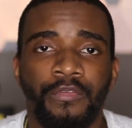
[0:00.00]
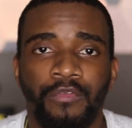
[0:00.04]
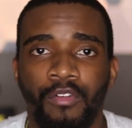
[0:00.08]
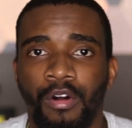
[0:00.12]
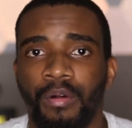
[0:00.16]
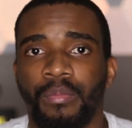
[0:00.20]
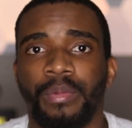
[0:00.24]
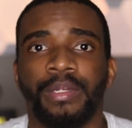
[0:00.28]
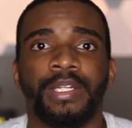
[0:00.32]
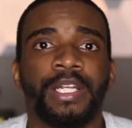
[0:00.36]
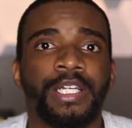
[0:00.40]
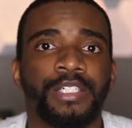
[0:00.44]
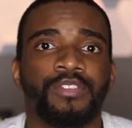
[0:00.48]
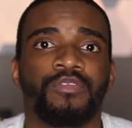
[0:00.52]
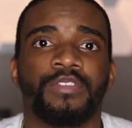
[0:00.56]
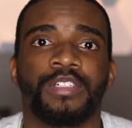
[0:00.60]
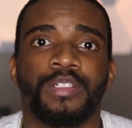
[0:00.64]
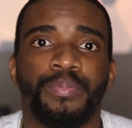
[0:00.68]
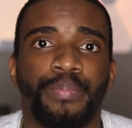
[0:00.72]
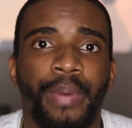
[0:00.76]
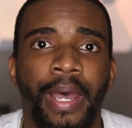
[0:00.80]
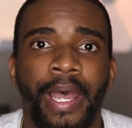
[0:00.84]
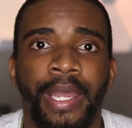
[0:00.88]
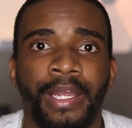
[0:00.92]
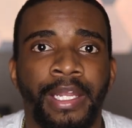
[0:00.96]
form of
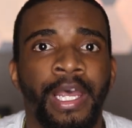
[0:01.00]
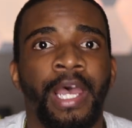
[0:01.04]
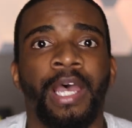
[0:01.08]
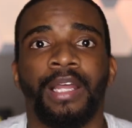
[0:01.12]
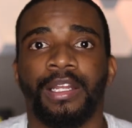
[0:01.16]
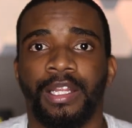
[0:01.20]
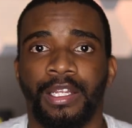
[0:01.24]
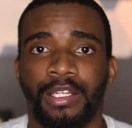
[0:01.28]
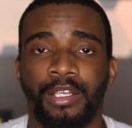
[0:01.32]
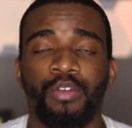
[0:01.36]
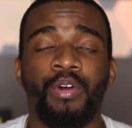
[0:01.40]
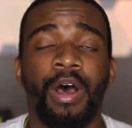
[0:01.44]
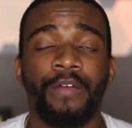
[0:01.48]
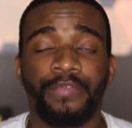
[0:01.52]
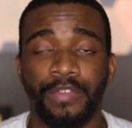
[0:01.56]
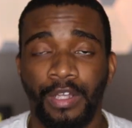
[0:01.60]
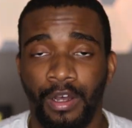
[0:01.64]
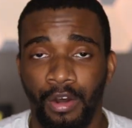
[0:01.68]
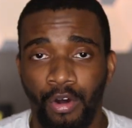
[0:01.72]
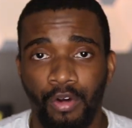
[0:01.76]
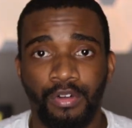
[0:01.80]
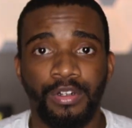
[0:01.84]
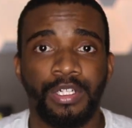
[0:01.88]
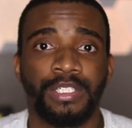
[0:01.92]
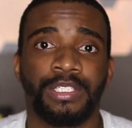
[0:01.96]
disrespect, then you have to
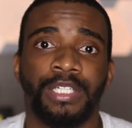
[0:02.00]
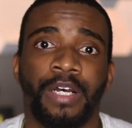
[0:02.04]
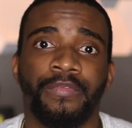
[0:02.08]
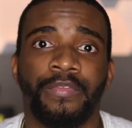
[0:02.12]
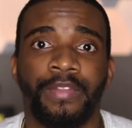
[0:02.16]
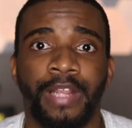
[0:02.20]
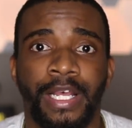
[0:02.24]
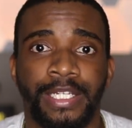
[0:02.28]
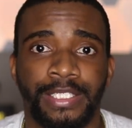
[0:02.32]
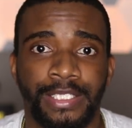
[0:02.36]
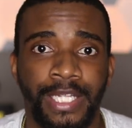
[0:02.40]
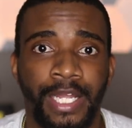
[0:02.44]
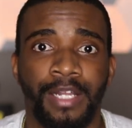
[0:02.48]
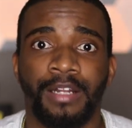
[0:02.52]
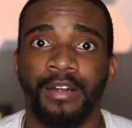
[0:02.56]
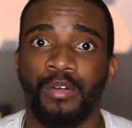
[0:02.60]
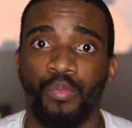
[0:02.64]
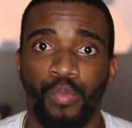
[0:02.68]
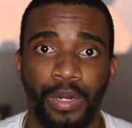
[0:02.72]
hold yourself to that standard.